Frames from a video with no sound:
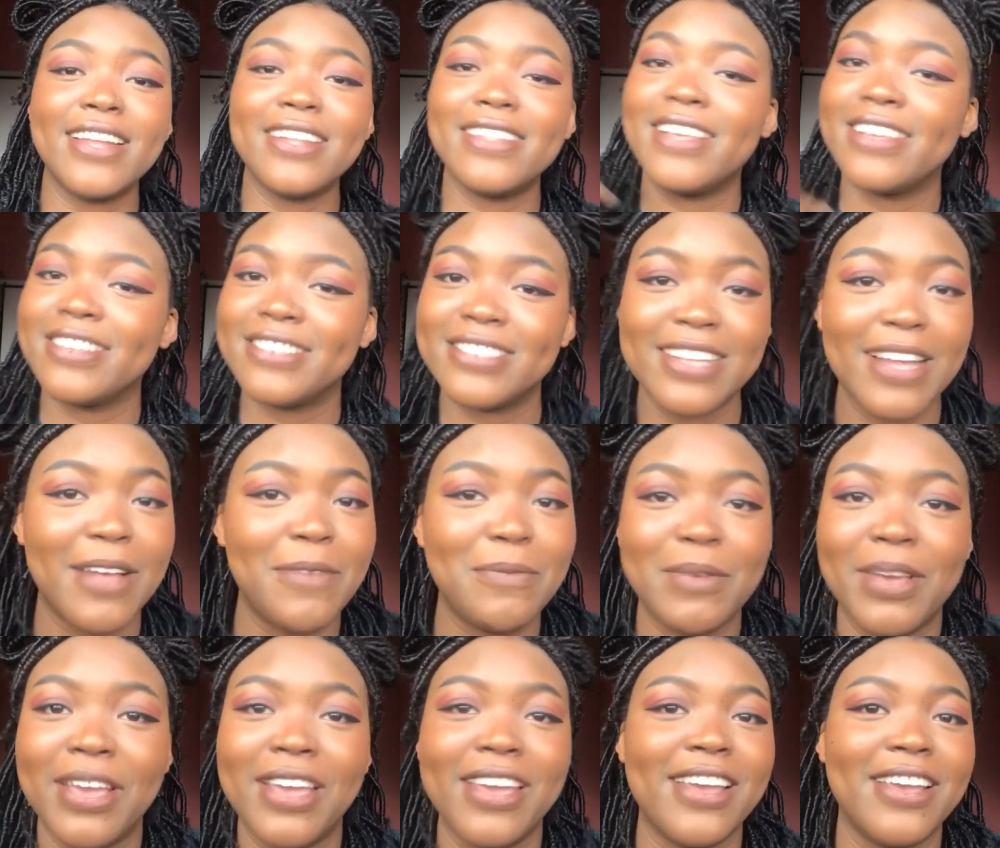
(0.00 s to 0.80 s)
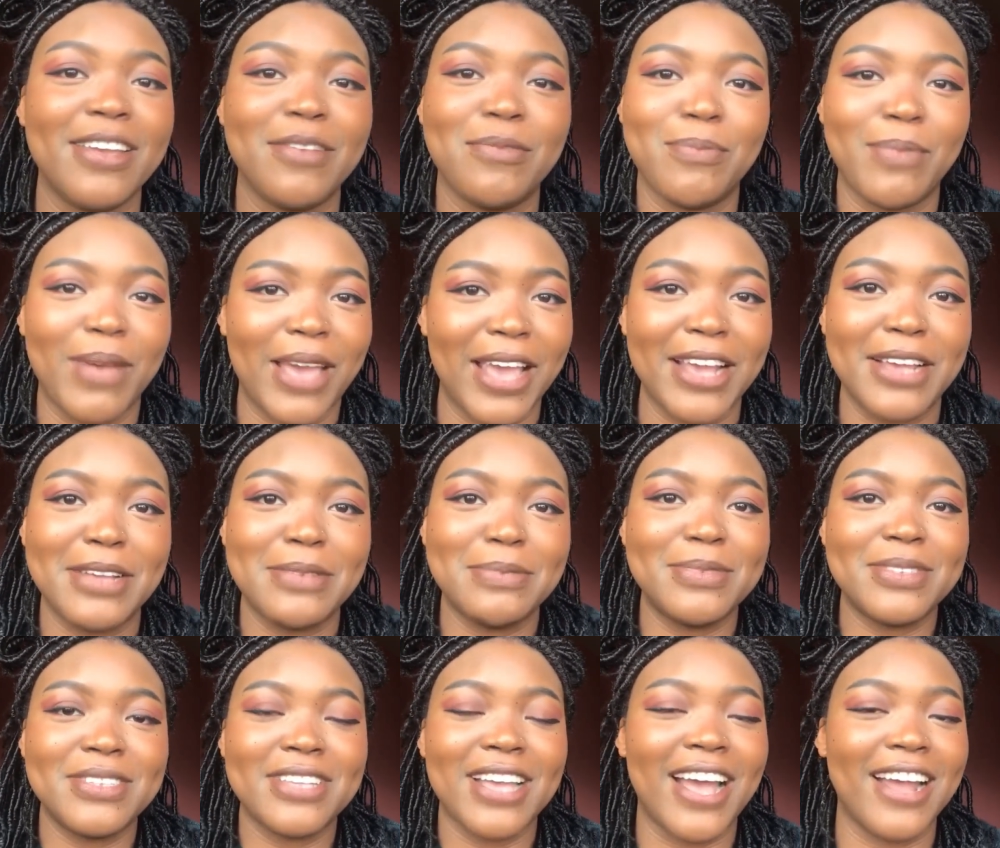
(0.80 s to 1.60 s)
That's not me,
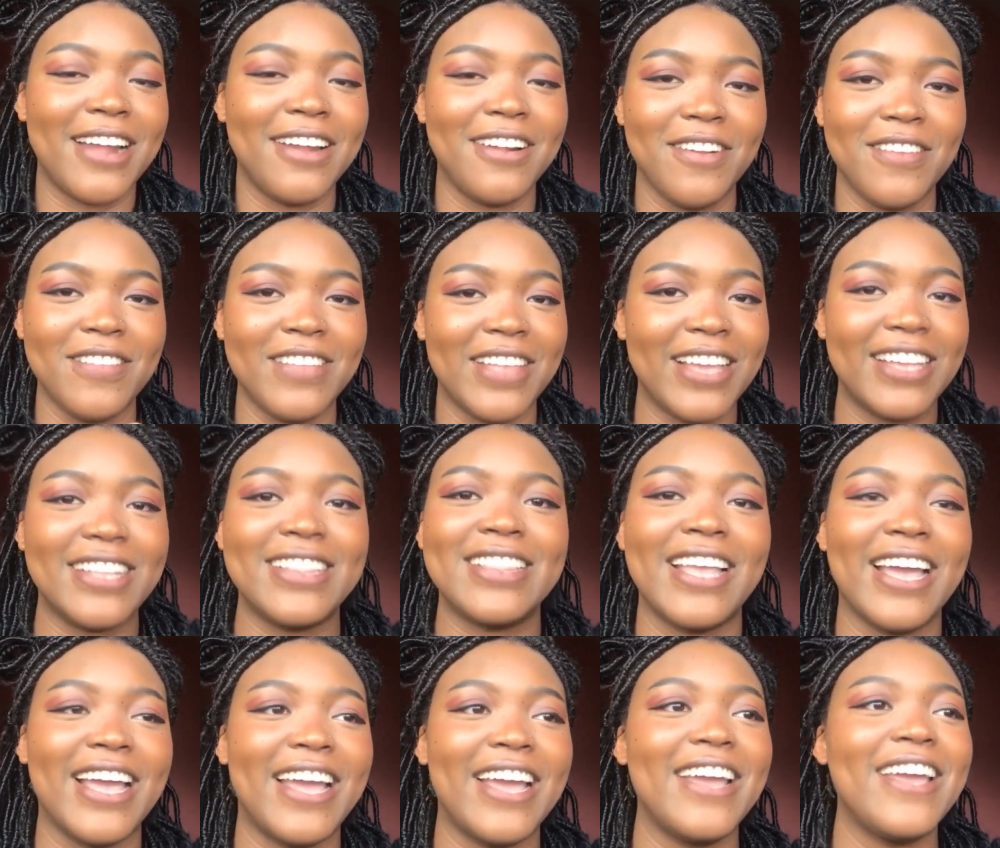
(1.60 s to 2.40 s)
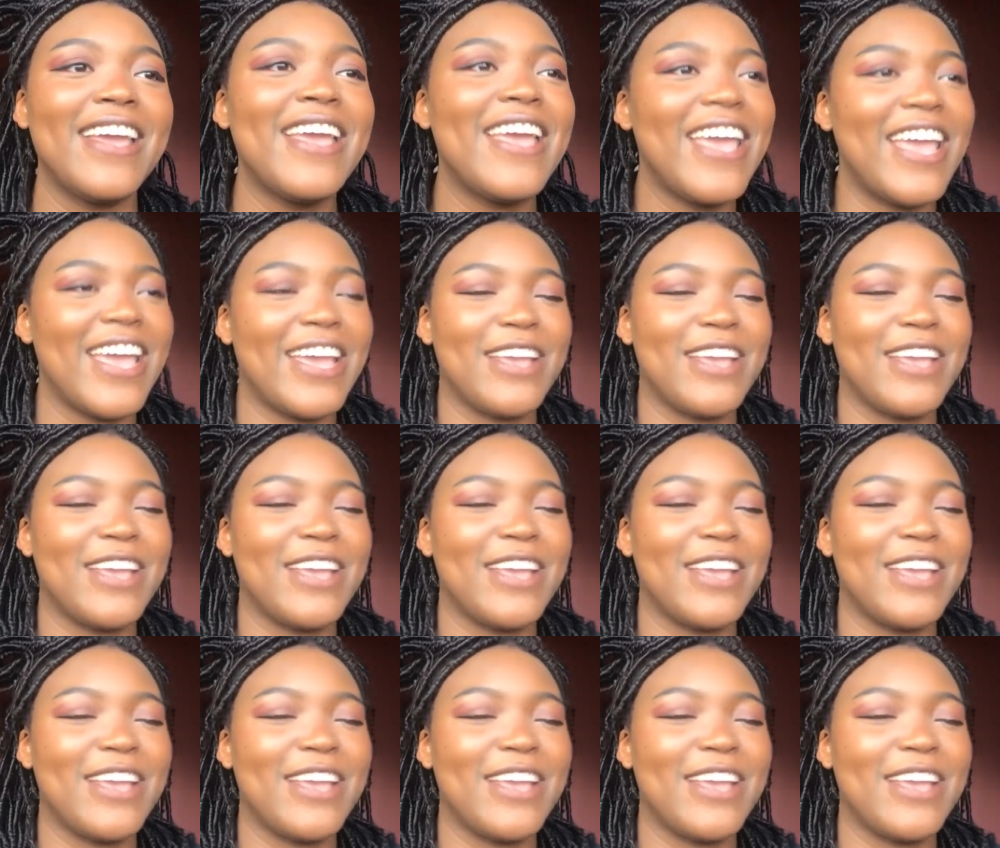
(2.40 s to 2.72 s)
babes. I don't like that.